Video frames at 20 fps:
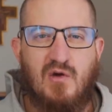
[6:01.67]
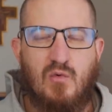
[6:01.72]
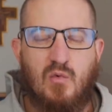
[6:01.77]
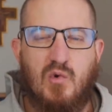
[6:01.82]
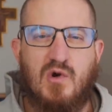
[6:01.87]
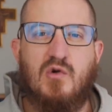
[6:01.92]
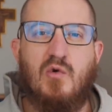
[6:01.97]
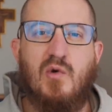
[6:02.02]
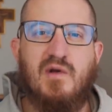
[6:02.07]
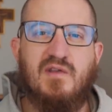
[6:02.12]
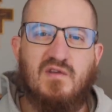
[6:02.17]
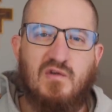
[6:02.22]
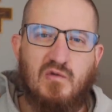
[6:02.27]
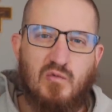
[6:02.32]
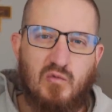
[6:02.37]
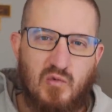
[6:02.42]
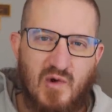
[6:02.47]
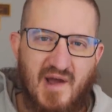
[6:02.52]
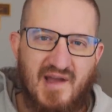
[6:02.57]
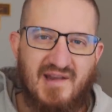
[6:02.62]
We're going
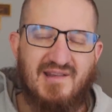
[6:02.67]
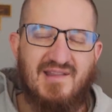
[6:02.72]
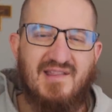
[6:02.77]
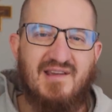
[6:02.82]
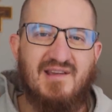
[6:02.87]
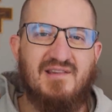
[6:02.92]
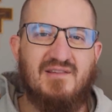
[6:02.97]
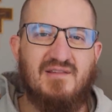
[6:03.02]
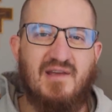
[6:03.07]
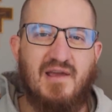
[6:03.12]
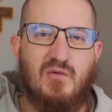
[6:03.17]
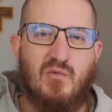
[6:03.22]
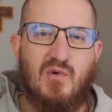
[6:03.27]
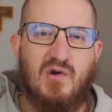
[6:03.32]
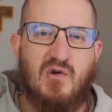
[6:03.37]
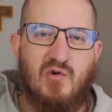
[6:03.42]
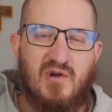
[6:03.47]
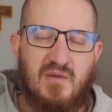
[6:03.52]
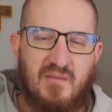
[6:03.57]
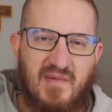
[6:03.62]
to rend this, like
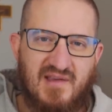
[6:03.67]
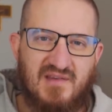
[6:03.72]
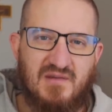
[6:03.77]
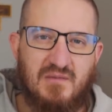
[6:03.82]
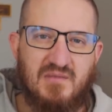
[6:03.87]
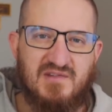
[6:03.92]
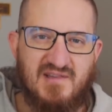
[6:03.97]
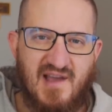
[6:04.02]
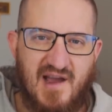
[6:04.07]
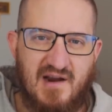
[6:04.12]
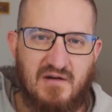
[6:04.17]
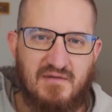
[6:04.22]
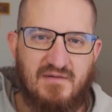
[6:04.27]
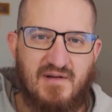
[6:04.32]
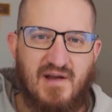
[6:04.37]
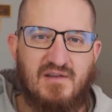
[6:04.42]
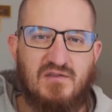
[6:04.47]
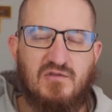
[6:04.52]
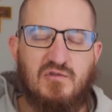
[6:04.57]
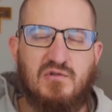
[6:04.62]
we're going to make some
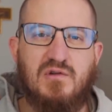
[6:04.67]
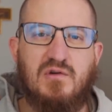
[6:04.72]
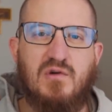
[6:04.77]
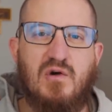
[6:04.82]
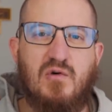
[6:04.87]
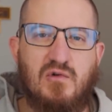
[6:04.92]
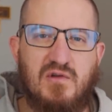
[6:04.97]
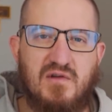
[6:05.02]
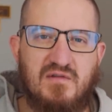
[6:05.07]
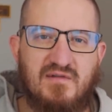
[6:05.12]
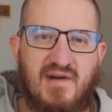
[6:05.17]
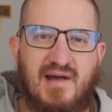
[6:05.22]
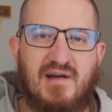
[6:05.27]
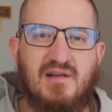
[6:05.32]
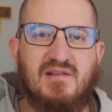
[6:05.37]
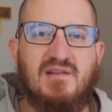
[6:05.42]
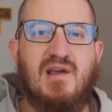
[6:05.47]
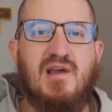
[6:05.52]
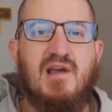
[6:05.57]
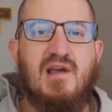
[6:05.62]
sacrifice, do a little holy
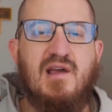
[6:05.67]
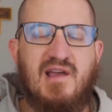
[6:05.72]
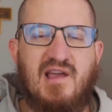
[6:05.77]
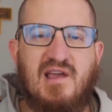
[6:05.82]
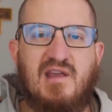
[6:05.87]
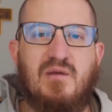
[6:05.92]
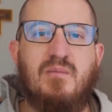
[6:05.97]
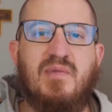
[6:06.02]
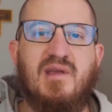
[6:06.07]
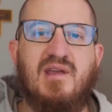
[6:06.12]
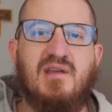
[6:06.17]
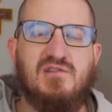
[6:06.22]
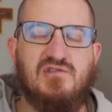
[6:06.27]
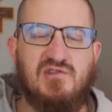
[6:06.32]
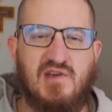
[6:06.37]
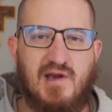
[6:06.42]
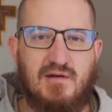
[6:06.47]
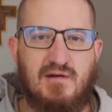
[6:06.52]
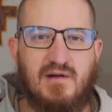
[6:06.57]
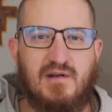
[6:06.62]
violence in being
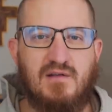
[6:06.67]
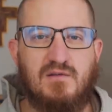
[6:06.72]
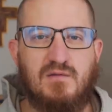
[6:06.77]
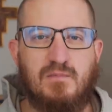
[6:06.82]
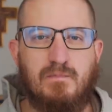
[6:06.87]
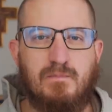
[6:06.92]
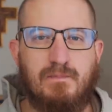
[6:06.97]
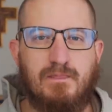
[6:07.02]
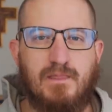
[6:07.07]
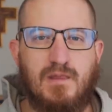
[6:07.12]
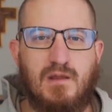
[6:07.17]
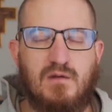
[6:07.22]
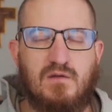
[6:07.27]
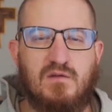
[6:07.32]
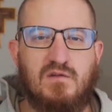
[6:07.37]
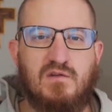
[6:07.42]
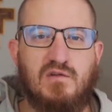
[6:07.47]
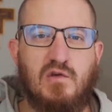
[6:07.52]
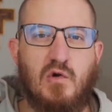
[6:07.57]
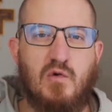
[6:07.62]
generous,
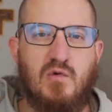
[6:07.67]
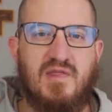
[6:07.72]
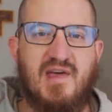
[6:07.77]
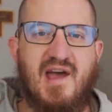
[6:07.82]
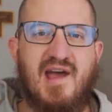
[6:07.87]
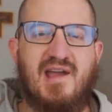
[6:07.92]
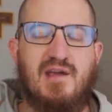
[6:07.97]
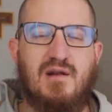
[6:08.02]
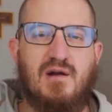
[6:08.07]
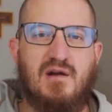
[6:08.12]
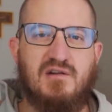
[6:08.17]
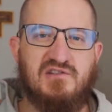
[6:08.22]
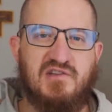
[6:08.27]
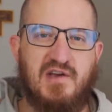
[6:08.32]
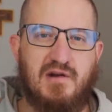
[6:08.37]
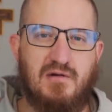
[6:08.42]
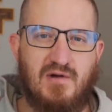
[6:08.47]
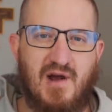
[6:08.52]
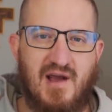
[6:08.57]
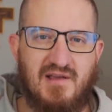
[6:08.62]
so that in our
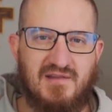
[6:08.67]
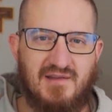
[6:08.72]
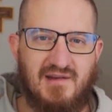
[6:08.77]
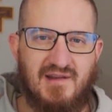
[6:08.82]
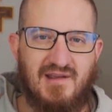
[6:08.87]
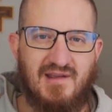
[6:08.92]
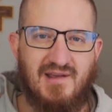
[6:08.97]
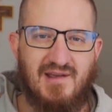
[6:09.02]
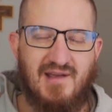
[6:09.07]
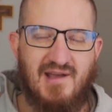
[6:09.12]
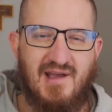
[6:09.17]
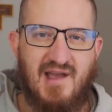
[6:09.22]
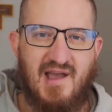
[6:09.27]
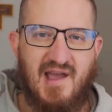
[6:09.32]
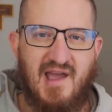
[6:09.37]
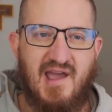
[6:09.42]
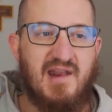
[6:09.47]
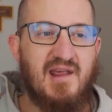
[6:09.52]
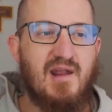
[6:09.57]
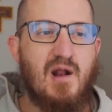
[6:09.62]
generosity
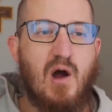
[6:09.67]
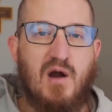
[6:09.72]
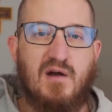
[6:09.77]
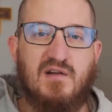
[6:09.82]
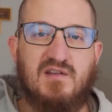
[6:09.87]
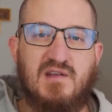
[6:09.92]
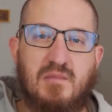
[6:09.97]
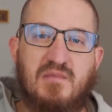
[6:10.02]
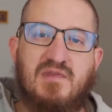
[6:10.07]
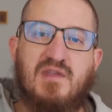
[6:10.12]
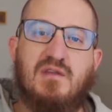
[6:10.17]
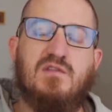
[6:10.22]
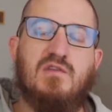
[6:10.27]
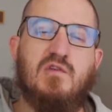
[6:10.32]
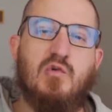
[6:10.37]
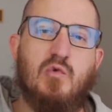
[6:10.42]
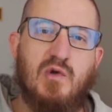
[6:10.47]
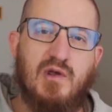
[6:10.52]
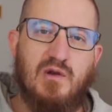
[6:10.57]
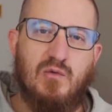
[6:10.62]
and in our some of the
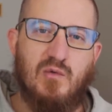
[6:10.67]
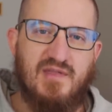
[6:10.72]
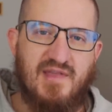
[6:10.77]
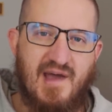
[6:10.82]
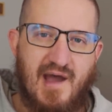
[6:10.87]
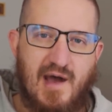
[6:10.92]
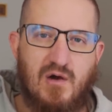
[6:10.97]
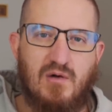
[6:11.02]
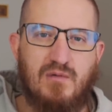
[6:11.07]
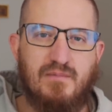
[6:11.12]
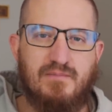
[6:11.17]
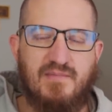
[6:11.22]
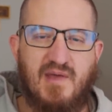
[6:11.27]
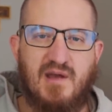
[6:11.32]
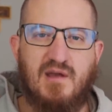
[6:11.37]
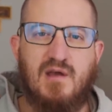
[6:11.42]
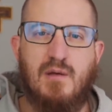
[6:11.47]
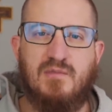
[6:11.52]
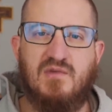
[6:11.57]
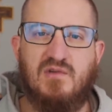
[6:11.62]
doing without
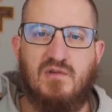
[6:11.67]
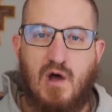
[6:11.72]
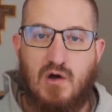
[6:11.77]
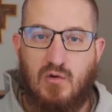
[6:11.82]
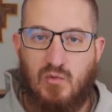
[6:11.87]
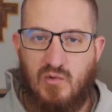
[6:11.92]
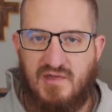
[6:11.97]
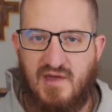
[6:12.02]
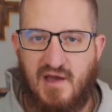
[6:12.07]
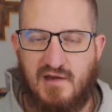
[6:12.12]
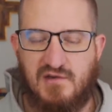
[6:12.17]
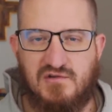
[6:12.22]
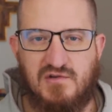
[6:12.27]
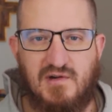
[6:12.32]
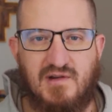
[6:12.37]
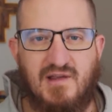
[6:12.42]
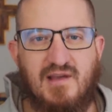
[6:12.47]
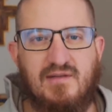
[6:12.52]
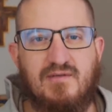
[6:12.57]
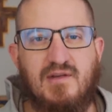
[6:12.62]
that comes along with
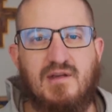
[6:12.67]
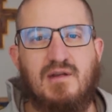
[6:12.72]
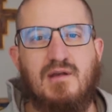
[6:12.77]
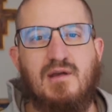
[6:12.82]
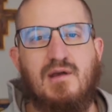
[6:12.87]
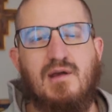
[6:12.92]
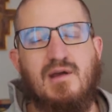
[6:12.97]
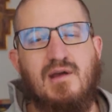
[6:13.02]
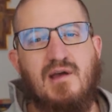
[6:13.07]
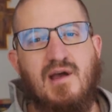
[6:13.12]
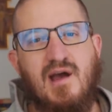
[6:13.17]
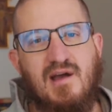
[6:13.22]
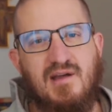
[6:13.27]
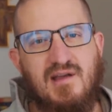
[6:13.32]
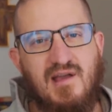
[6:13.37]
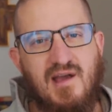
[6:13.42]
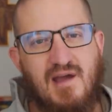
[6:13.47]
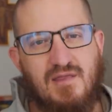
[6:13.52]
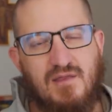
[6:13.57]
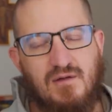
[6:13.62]
extra giving,
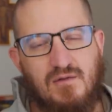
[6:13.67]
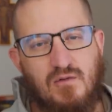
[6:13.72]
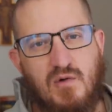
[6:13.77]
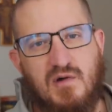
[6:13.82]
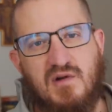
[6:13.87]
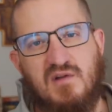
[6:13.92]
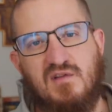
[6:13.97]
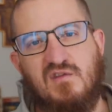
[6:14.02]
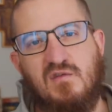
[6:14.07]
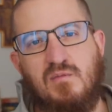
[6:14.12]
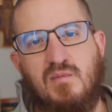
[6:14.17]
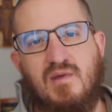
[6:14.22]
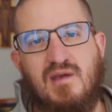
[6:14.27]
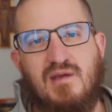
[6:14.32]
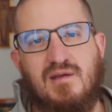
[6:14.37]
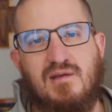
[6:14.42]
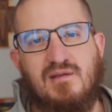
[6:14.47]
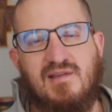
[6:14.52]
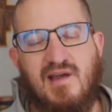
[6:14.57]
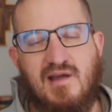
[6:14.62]
again, the Lord can
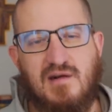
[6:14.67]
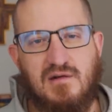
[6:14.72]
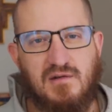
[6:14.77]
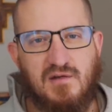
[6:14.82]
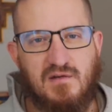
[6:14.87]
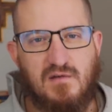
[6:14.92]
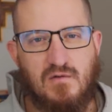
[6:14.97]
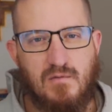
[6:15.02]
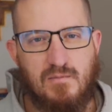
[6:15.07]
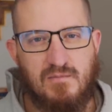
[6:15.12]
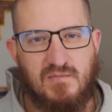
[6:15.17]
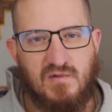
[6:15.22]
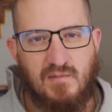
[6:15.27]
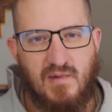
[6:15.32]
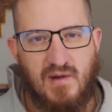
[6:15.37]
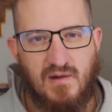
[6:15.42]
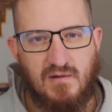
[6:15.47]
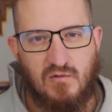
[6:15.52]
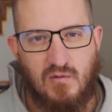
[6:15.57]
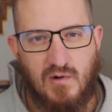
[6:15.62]
speak tenderly to, to,
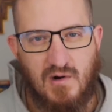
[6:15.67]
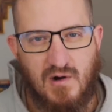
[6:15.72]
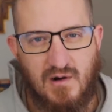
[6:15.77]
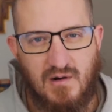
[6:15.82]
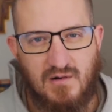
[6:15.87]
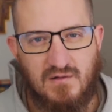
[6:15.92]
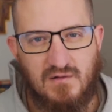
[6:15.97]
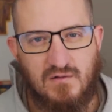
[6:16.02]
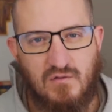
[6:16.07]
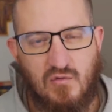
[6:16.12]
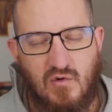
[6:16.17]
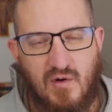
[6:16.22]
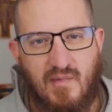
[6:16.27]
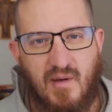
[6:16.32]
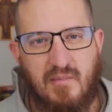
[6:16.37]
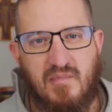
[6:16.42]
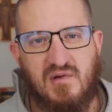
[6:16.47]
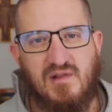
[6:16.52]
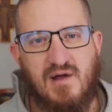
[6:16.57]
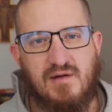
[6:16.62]
my, to our hearts. You are
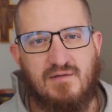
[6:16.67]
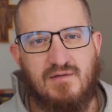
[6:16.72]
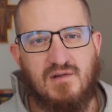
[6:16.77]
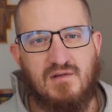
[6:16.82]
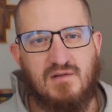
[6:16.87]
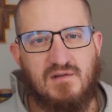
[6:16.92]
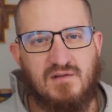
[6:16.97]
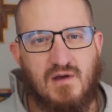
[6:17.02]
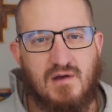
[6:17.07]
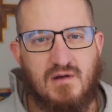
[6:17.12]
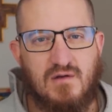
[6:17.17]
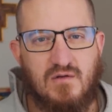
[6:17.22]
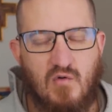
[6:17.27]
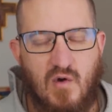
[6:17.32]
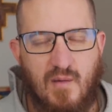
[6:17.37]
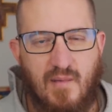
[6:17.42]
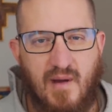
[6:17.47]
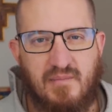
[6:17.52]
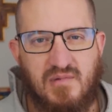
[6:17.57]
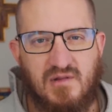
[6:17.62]
my beloved son, you
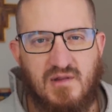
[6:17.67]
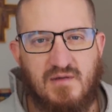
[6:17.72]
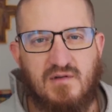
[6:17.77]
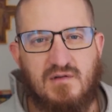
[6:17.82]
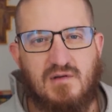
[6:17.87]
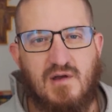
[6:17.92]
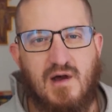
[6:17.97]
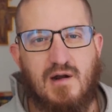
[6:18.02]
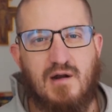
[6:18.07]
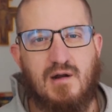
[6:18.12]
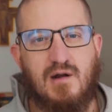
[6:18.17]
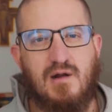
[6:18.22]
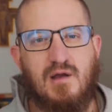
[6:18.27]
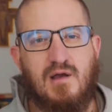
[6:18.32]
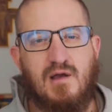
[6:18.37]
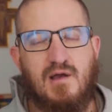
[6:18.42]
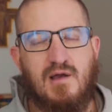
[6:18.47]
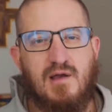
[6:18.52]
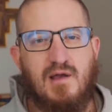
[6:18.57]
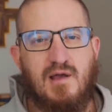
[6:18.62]
are my beloved daughter,
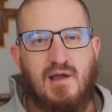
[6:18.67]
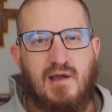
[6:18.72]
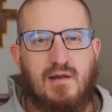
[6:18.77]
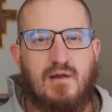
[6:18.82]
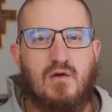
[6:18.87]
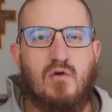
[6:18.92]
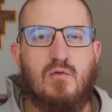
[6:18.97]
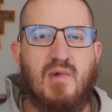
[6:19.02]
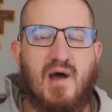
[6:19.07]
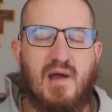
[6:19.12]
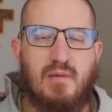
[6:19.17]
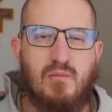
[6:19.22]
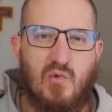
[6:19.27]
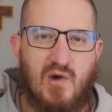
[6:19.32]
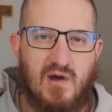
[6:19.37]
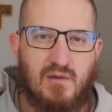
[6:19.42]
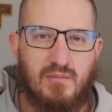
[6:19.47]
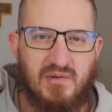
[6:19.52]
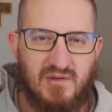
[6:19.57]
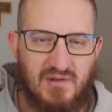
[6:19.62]
in whom I'm
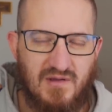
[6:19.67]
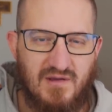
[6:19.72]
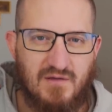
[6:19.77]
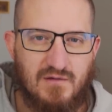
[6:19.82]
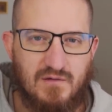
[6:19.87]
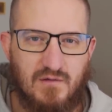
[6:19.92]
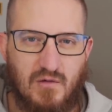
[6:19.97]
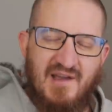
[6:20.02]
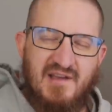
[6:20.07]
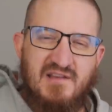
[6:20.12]
well pleased.